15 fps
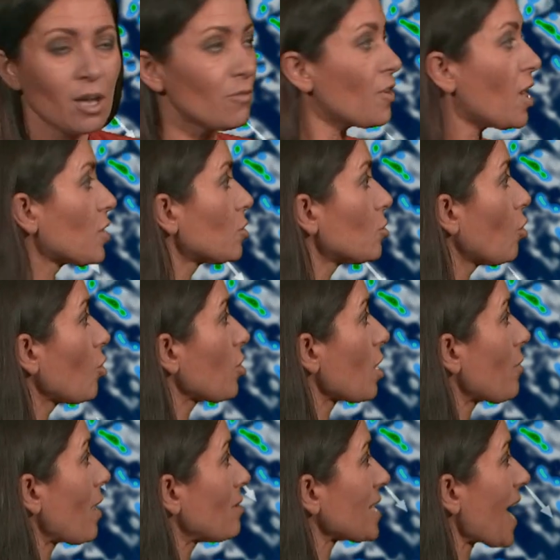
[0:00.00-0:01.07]
Further north,
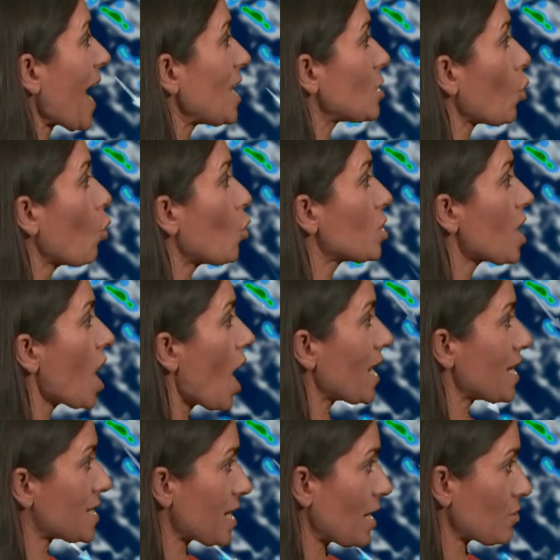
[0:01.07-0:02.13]
around 8 or
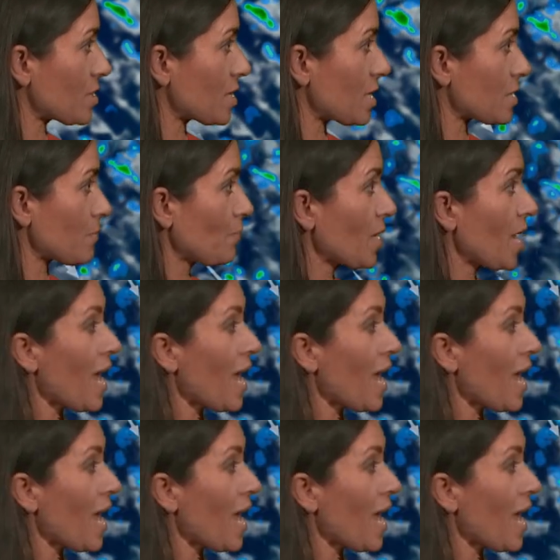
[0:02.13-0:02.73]
9 Celsius.